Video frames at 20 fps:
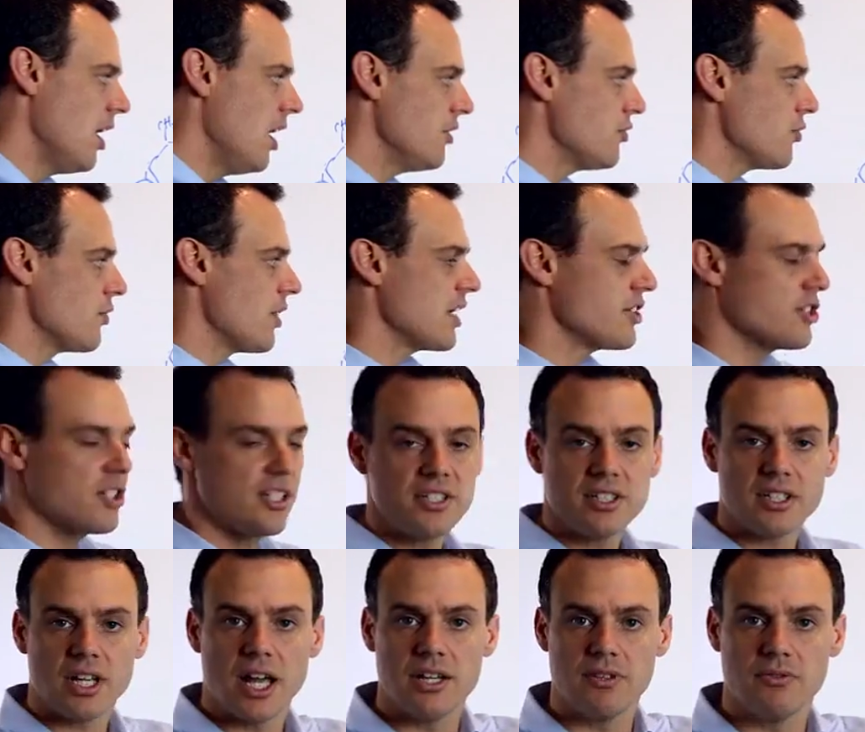So that's just
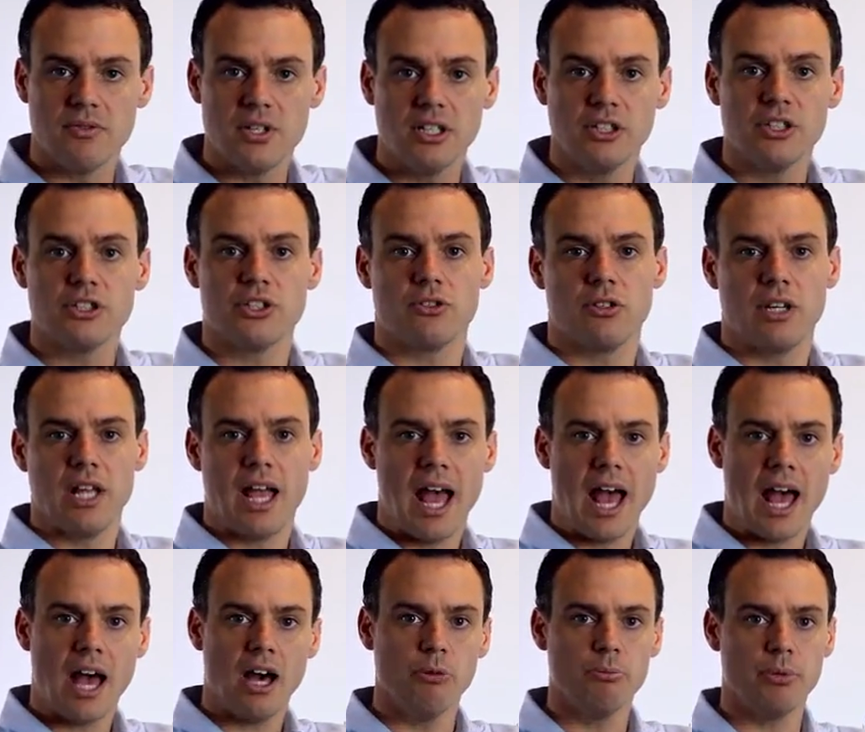to kind of illustrate
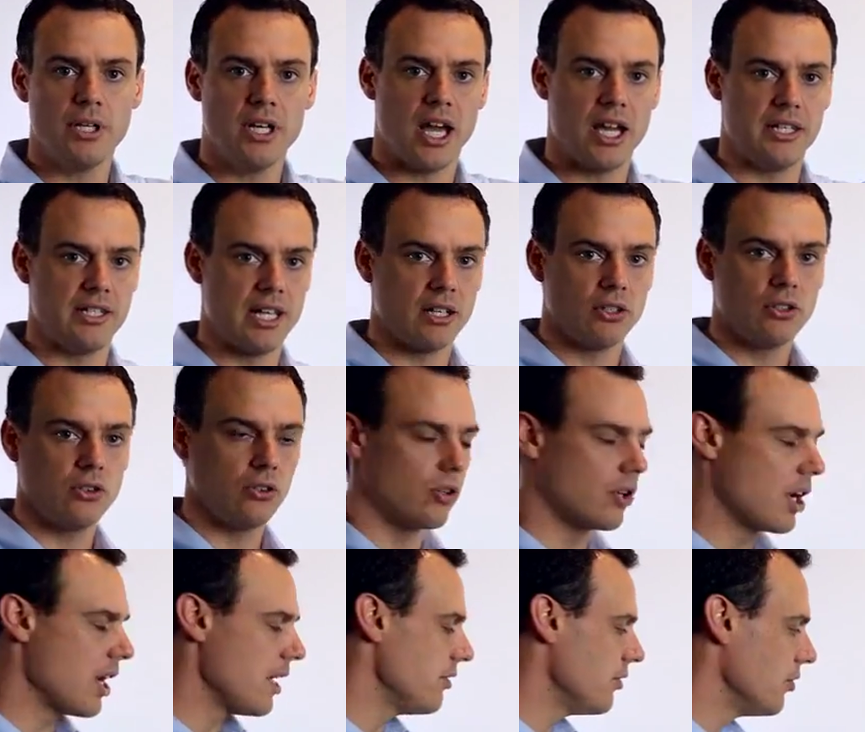how benign
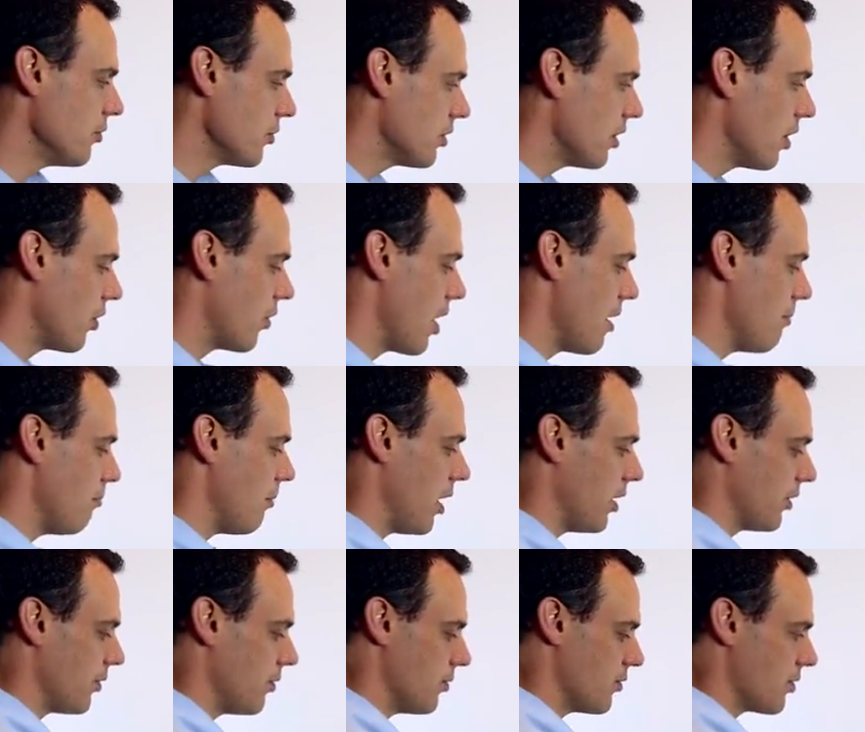those chloride
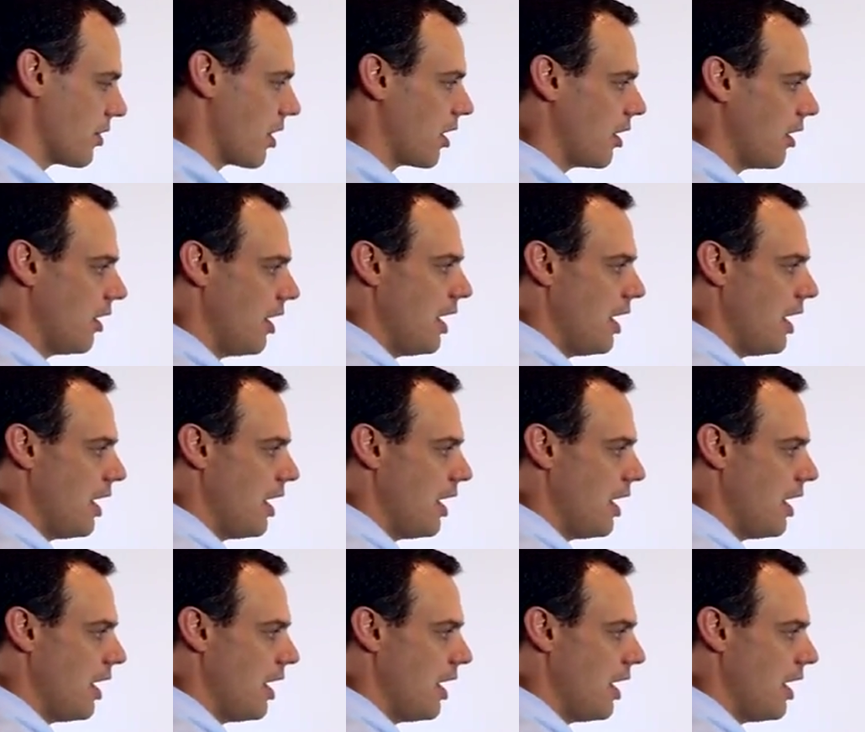molecules are.